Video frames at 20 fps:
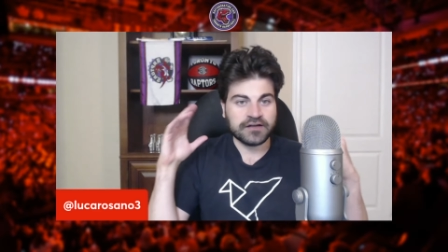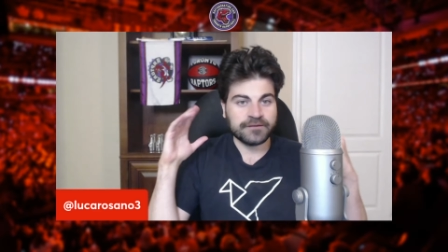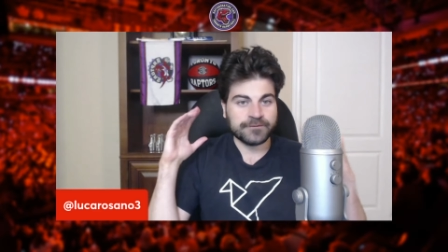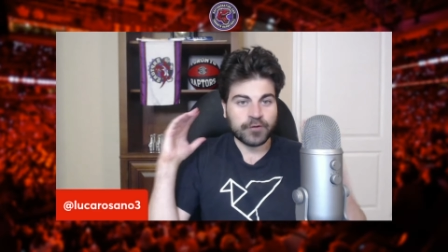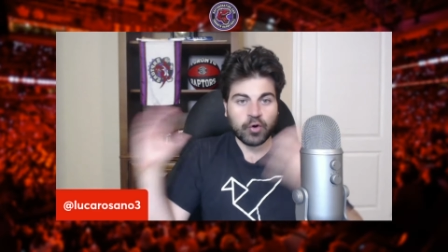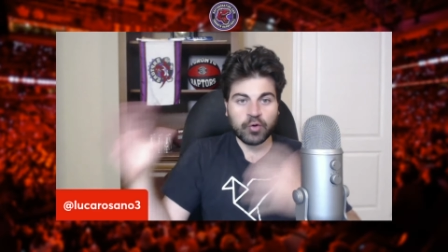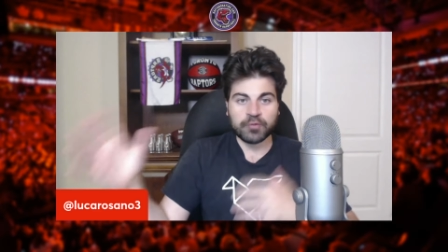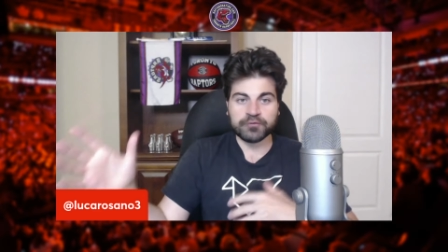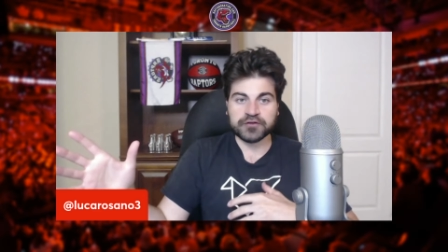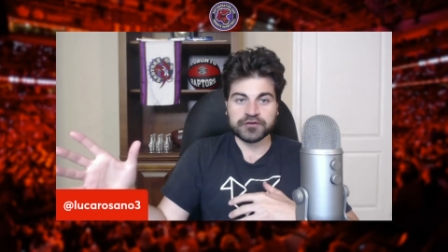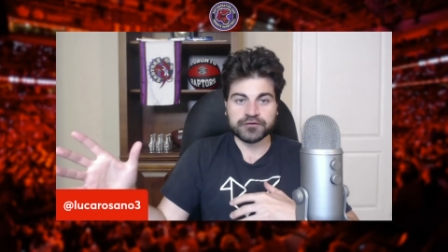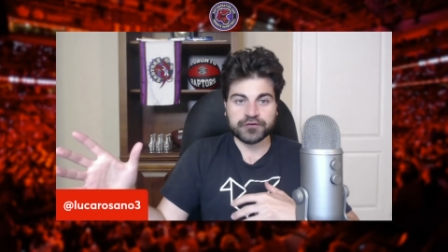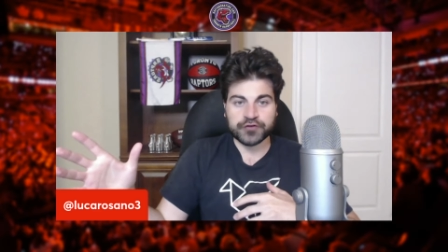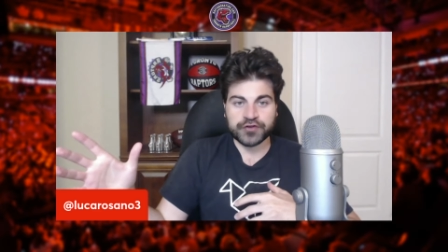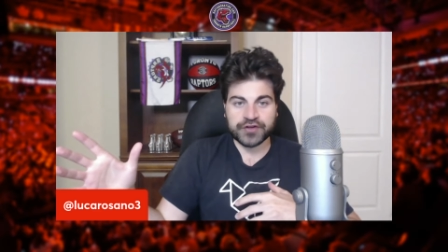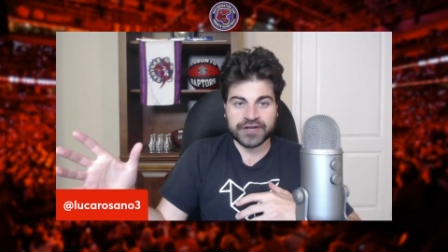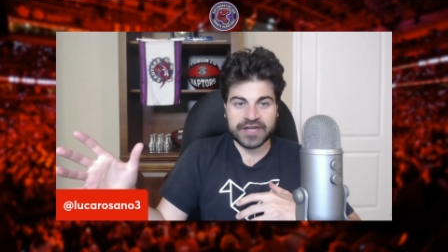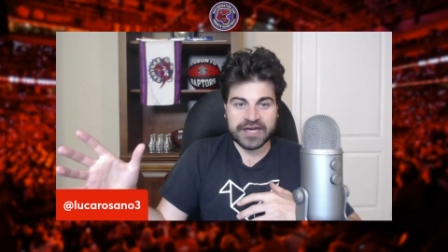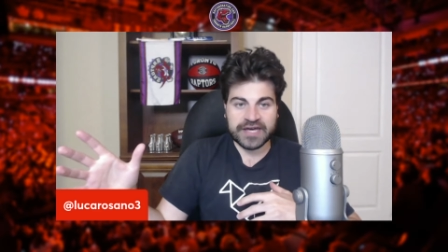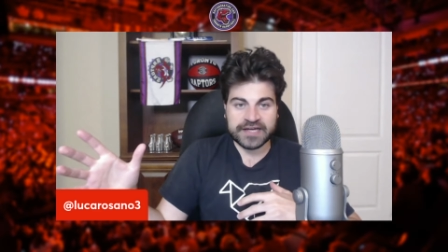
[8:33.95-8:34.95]
hopefully for
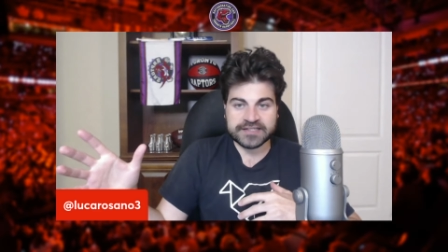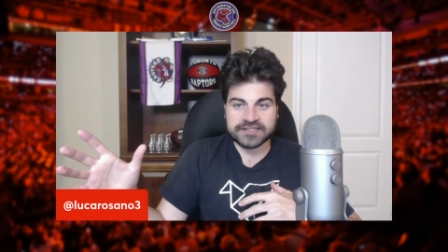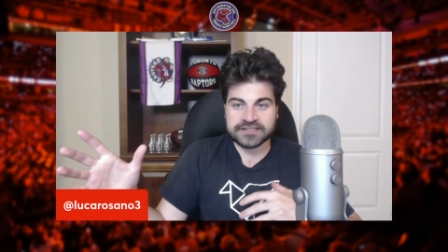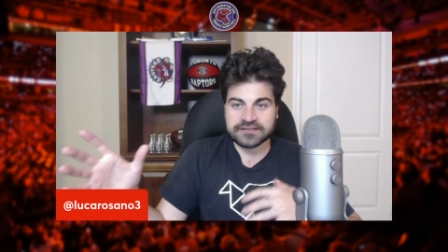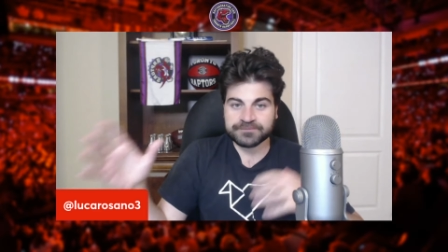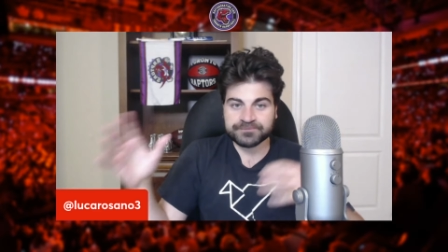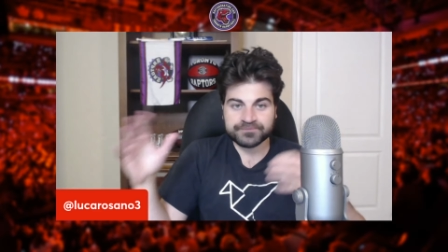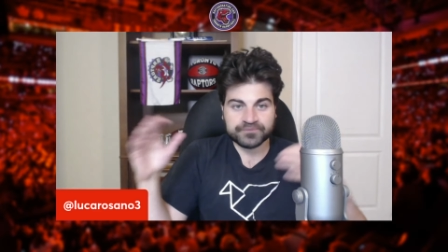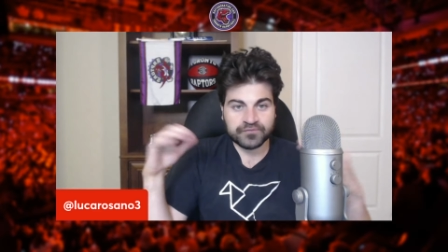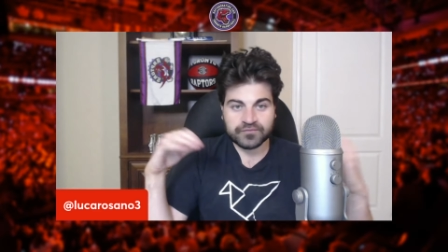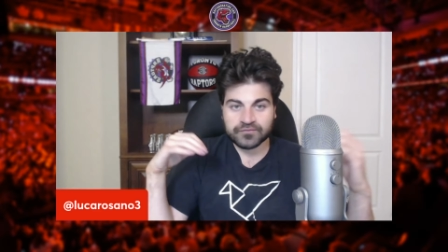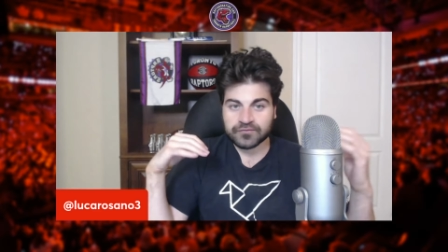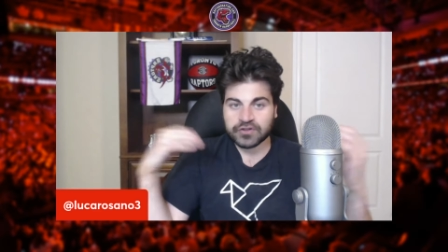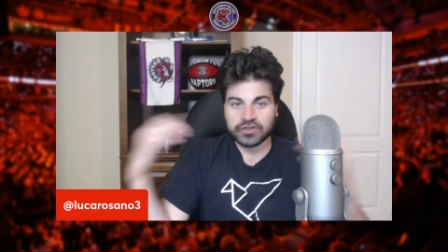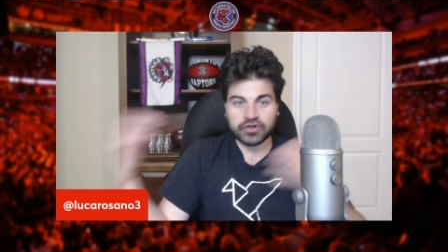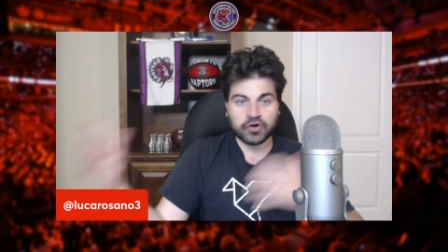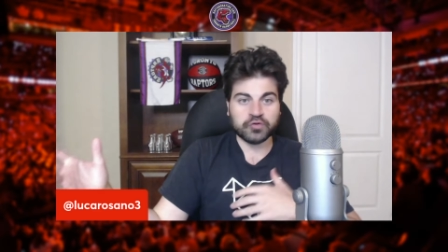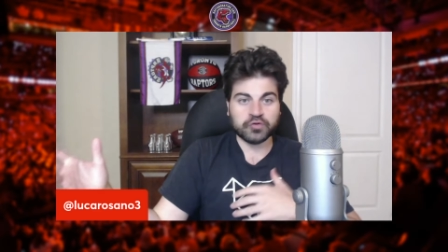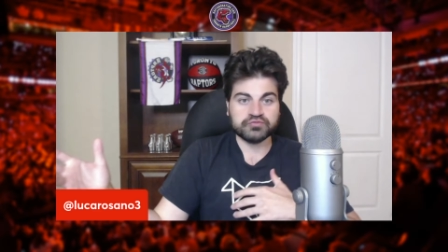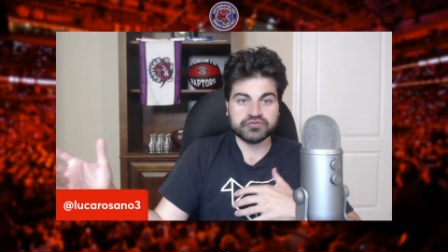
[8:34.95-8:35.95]
the next, you
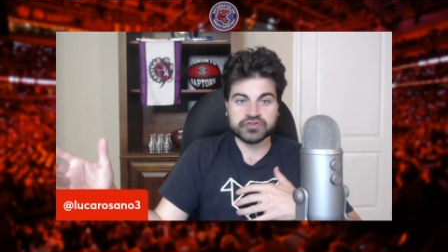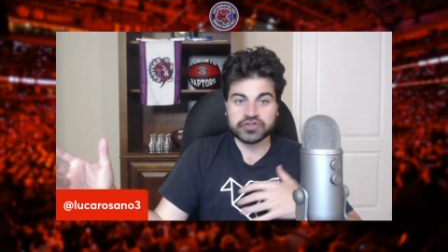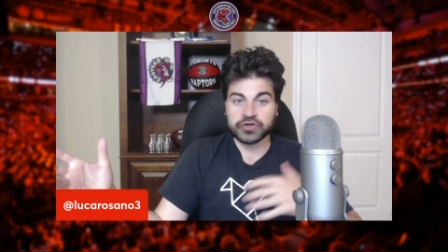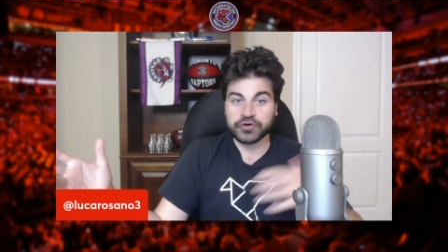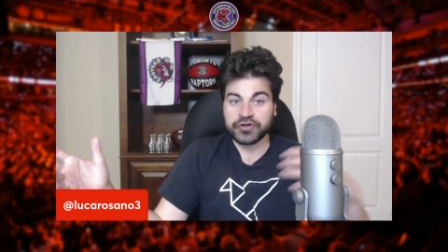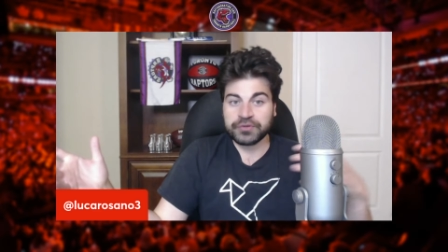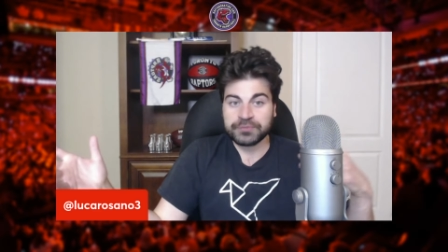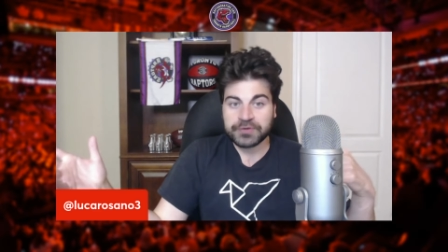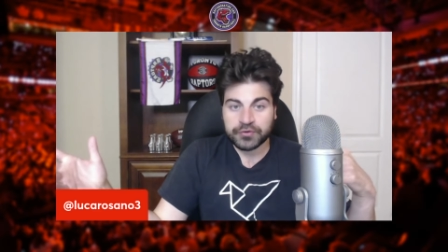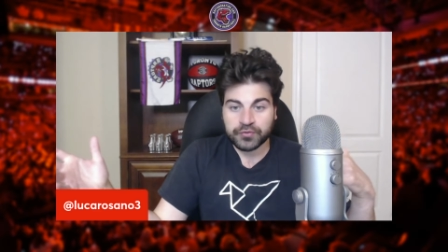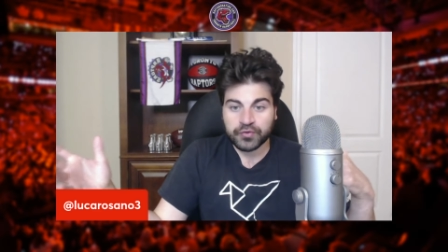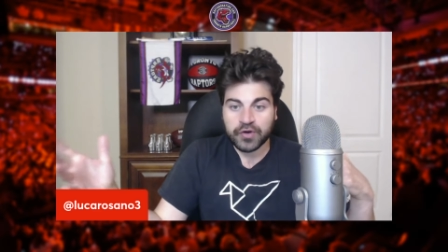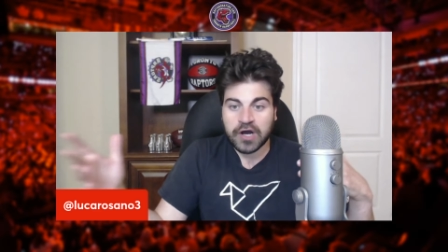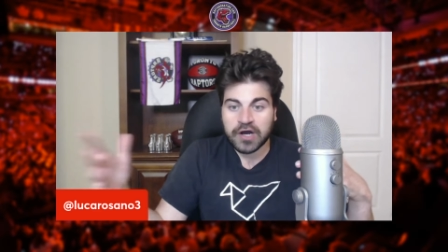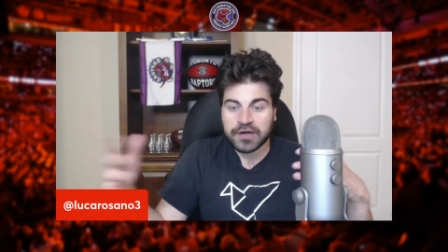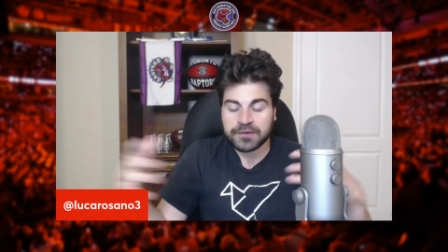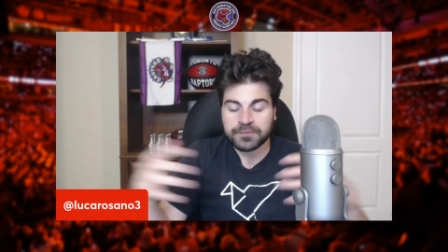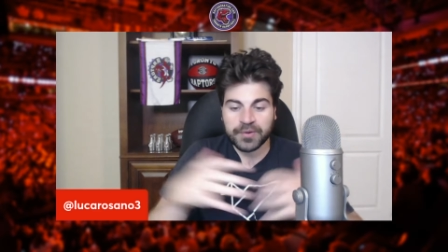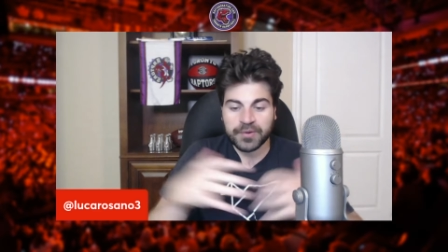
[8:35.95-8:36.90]
know, tournament run.